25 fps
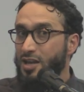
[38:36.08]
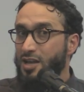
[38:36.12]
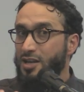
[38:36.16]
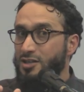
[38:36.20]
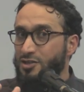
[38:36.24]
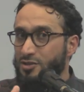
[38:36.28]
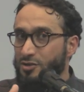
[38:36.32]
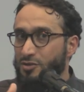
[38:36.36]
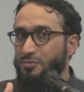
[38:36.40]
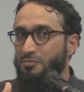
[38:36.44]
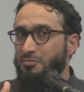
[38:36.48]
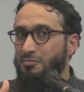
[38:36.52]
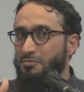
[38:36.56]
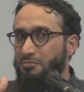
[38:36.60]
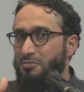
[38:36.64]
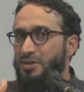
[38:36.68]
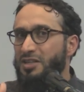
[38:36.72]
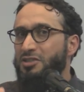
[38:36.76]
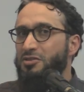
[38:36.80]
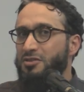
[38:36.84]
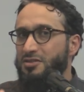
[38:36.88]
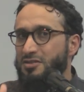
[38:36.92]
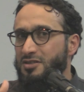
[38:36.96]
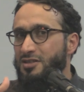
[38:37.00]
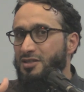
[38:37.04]
Okay,
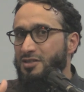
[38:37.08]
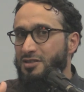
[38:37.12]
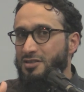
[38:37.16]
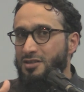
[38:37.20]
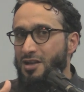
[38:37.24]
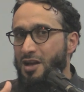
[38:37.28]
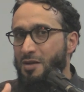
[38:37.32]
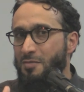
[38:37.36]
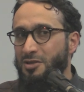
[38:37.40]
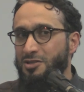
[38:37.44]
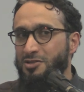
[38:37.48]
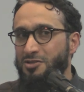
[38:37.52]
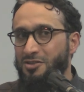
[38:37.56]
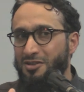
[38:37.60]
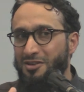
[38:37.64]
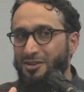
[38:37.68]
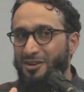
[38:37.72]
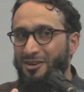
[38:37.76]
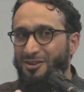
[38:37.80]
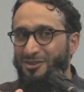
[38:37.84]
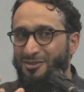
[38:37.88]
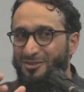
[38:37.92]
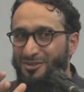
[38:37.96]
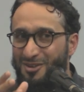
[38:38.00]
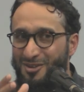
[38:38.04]
so matters in Islam and
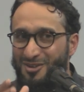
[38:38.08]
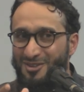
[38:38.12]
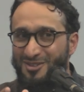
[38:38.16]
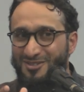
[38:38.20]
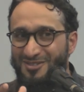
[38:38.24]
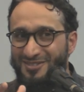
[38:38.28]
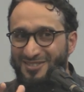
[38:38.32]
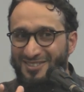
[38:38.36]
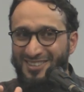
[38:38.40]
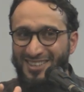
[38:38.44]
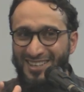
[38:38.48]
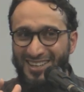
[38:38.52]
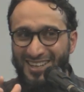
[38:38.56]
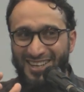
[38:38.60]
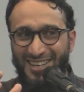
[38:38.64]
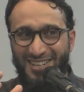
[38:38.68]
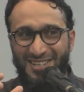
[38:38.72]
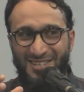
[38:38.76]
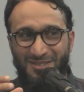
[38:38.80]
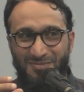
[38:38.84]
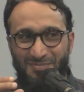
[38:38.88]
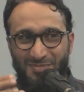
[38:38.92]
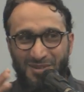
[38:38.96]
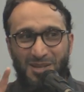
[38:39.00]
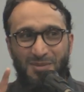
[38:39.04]
Sharia are not,
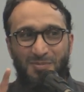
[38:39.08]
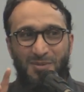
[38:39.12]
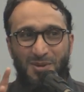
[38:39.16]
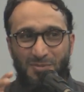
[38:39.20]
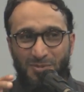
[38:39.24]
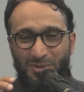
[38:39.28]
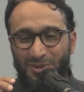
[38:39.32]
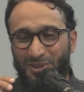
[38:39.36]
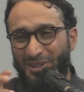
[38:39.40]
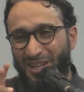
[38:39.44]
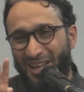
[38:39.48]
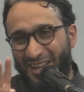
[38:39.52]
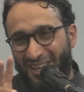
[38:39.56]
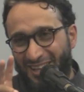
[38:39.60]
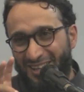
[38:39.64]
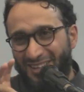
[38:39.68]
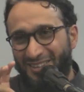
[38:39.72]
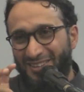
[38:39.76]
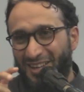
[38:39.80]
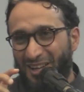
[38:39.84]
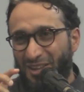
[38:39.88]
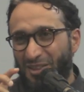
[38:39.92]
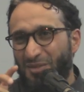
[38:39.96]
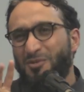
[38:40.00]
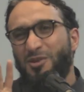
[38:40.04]
many people
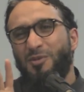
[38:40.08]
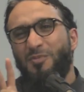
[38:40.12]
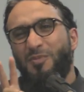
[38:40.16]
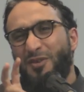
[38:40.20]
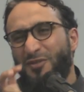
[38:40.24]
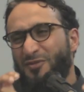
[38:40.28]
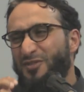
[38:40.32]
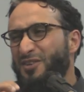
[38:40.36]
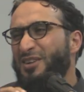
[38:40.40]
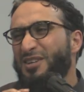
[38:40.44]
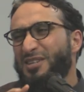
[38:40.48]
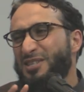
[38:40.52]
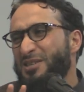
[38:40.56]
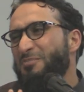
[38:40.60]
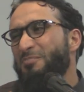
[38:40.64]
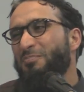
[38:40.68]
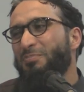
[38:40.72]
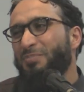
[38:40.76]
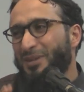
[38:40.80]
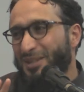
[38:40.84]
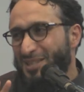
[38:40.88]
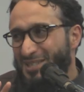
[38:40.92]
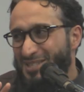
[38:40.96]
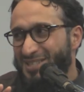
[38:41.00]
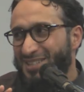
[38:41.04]
like them to be very
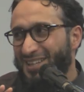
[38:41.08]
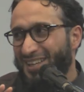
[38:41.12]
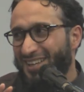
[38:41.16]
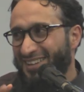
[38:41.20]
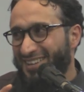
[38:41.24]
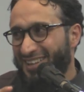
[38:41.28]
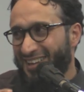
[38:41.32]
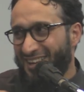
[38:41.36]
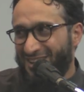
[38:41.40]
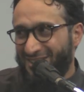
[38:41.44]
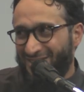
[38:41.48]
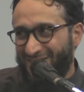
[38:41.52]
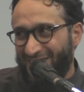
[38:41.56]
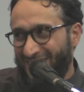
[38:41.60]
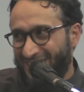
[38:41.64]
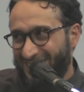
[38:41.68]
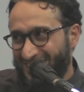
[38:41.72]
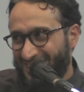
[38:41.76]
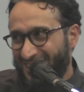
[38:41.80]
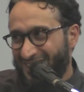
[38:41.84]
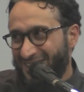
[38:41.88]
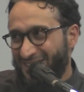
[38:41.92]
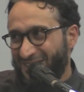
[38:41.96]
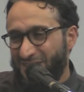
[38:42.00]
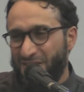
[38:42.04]
simplistic. They
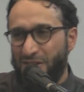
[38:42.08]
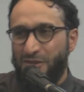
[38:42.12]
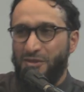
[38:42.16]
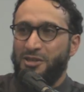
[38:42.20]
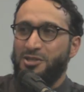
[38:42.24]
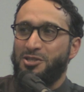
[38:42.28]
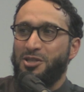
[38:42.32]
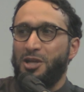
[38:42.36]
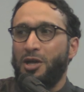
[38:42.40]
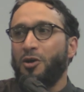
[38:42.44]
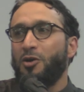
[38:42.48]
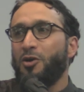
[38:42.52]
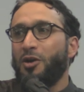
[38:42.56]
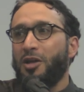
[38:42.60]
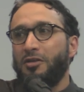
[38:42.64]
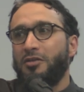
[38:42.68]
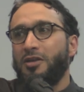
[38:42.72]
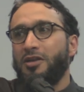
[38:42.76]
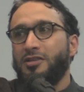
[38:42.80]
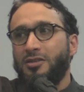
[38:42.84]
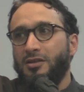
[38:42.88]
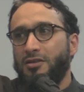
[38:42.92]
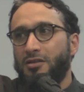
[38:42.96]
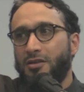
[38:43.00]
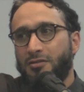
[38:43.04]
hear a hadith and they say,
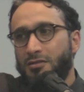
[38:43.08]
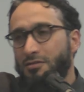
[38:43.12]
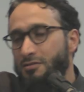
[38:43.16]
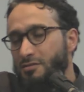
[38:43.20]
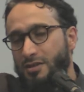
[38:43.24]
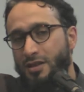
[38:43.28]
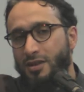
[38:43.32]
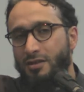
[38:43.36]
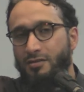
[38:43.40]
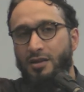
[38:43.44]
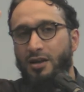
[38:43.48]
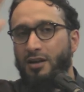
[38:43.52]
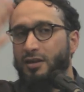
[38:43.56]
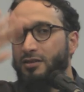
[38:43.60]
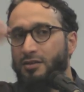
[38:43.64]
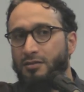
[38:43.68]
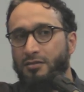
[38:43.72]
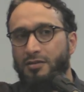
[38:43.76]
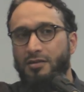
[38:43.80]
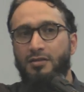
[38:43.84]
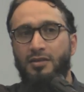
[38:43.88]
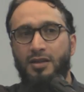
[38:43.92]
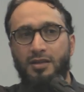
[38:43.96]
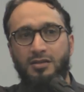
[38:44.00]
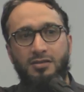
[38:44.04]
okay, that's a hadith, take
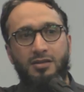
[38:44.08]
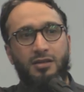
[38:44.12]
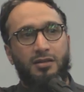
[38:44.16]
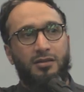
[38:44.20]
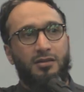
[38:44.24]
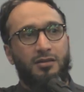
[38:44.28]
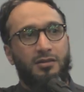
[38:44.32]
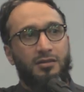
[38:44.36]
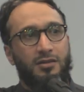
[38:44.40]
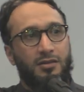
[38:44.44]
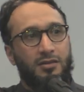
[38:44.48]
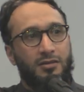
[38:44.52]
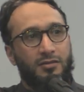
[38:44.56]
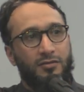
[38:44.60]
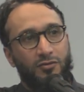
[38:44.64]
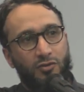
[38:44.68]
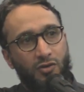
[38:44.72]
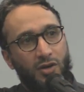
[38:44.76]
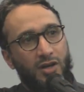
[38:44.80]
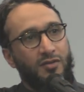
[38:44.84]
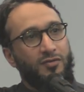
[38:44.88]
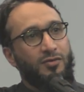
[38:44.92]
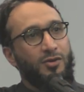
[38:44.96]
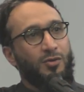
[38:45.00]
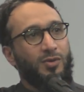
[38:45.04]
that hadith and that's it
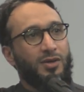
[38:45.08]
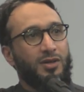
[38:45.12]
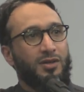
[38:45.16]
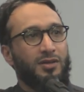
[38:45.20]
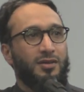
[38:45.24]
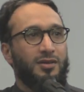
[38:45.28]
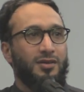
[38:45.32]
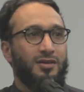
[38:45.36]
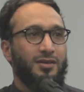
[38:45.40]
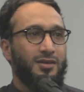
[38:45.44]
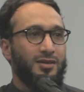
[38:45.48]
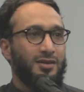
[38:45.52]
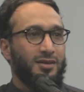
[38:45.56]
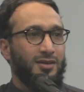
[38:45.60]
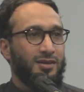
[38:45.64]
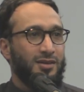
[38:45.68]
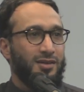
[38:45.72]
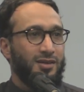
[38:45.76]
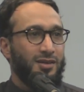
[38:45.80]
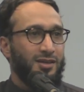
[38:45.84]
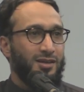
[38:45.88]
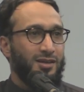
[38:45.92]
for everyone.